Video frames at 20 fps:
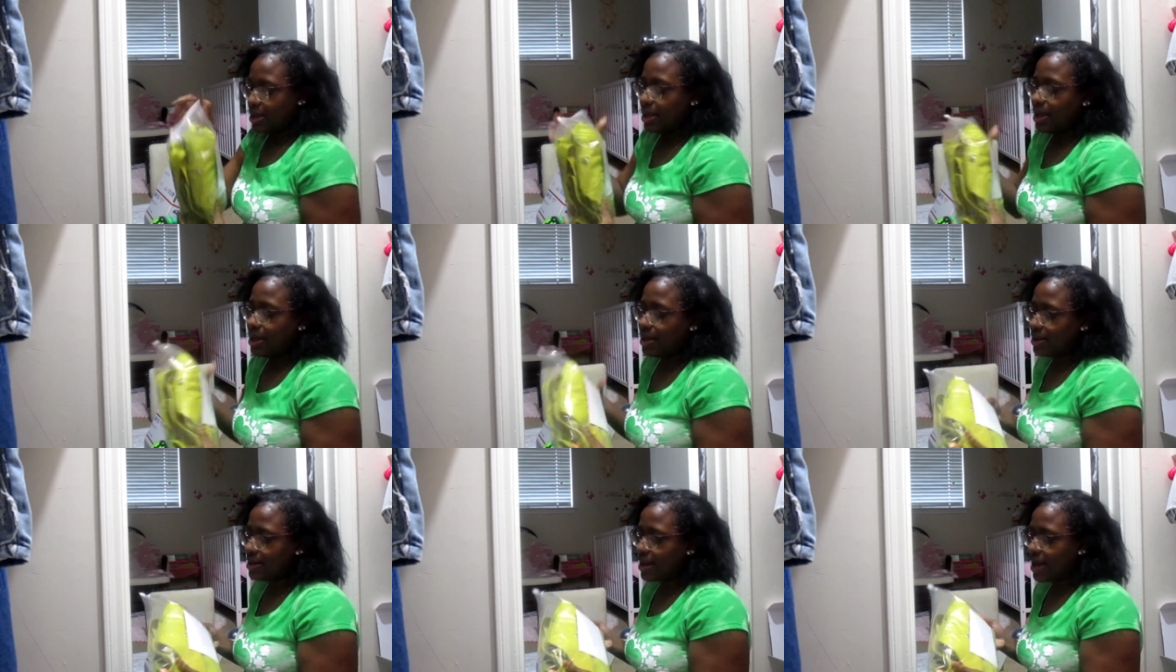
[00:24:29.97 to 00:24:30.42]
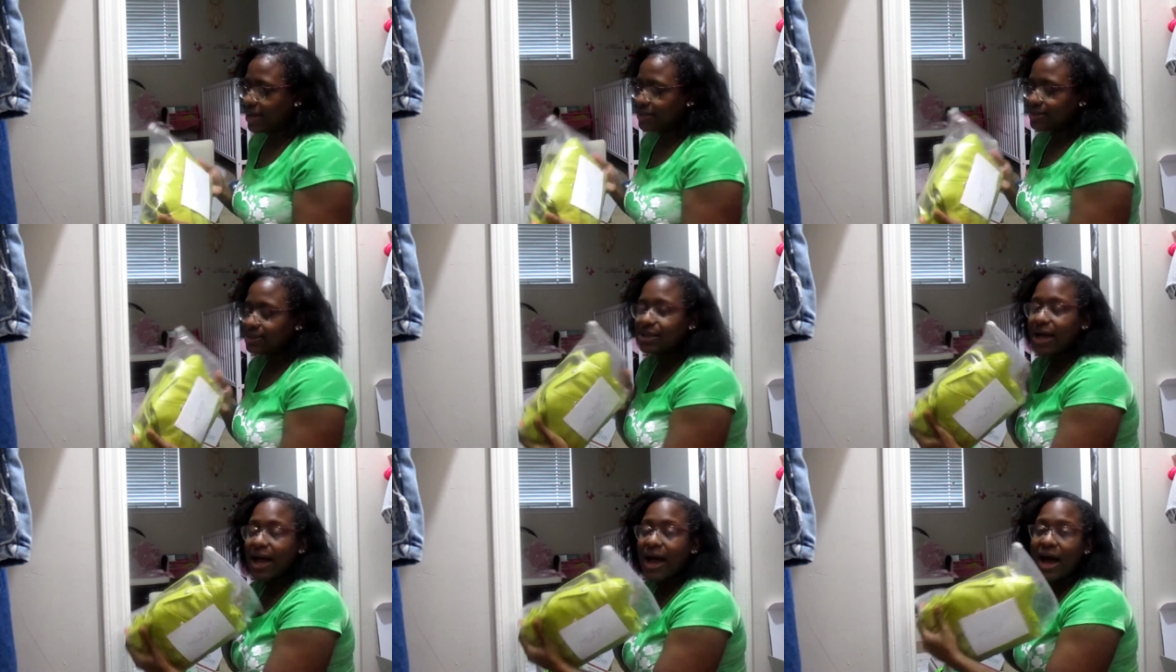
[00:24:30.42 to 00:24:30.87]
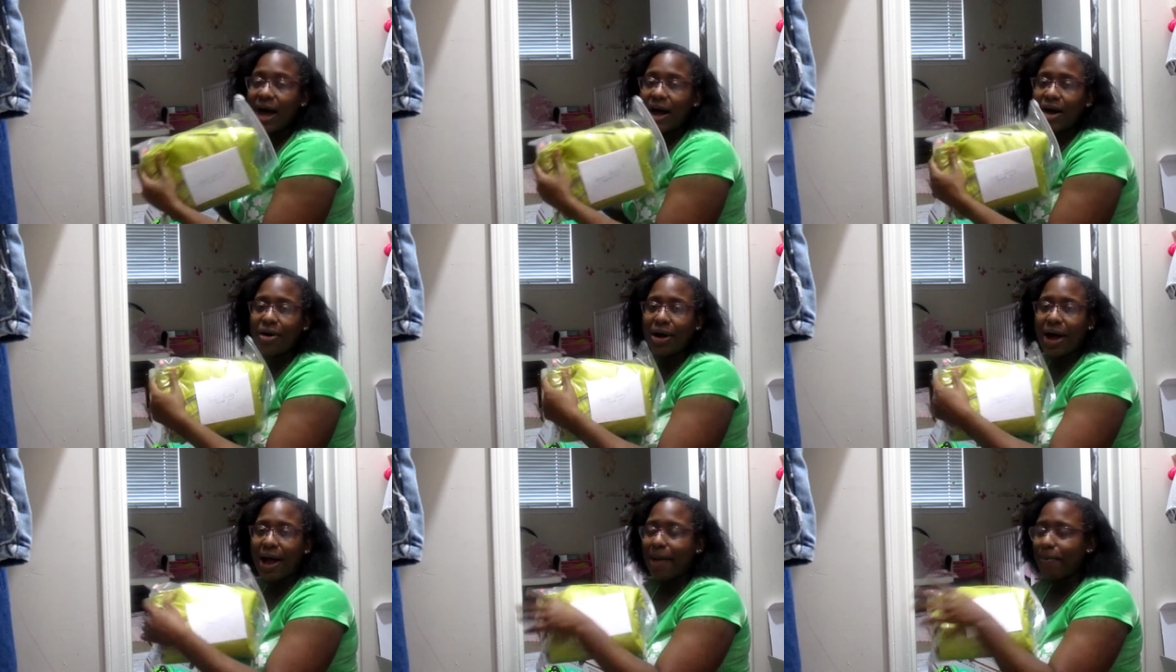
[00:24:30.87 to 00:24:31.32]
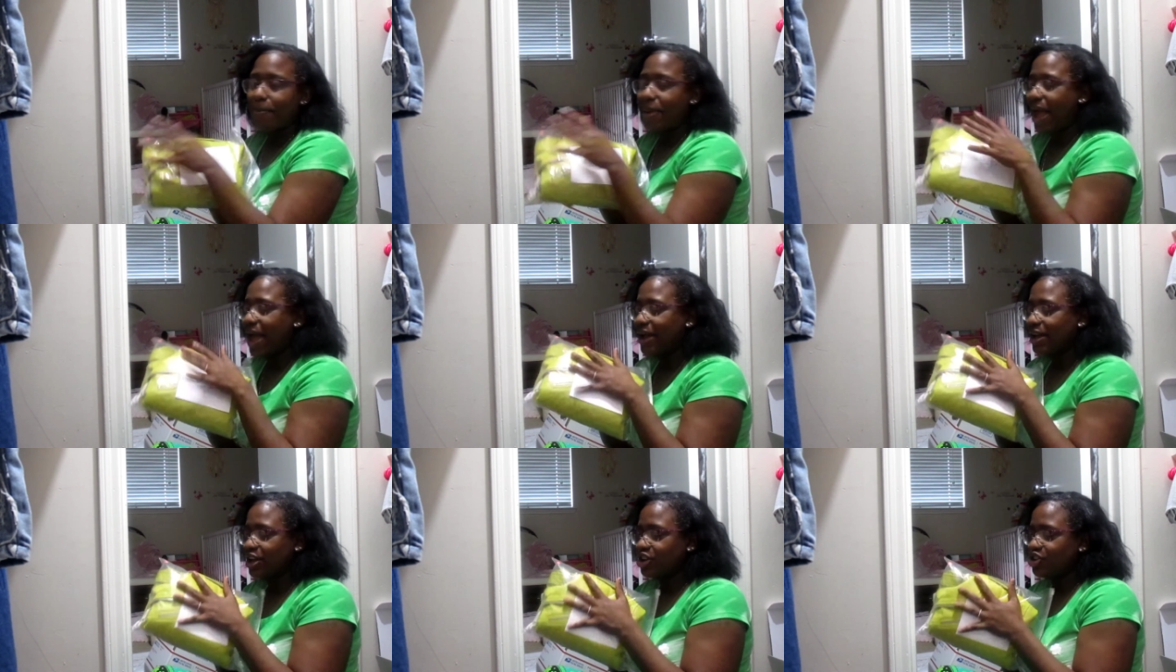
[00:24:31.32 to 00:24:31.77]
And that's how I
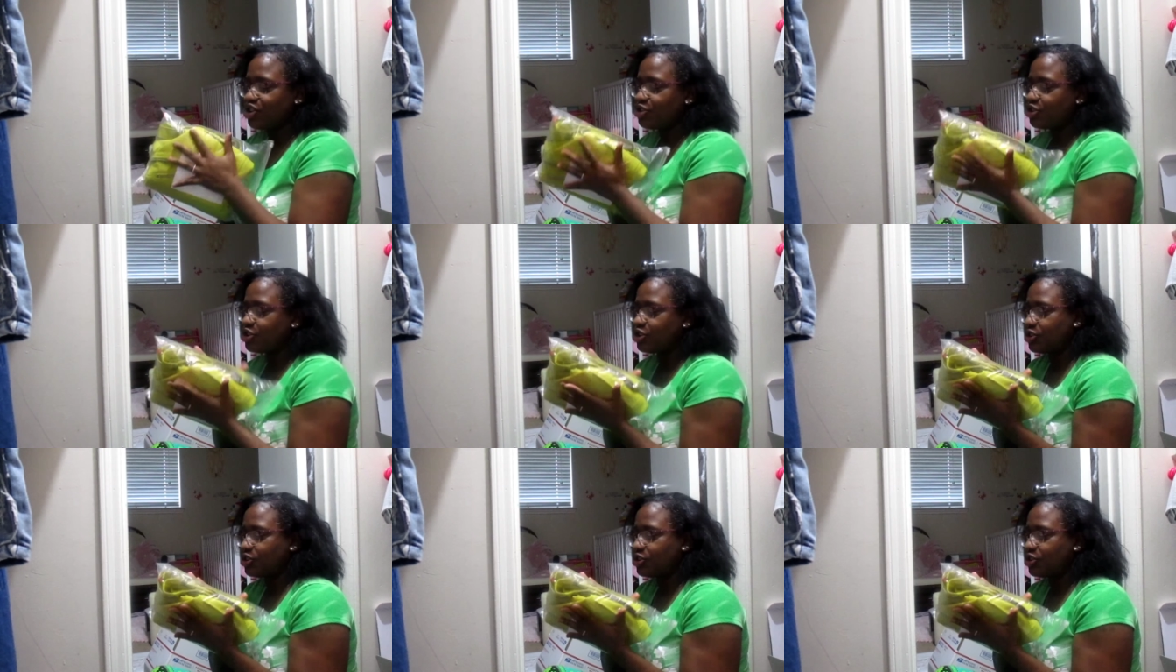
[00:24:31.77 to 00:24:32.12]
package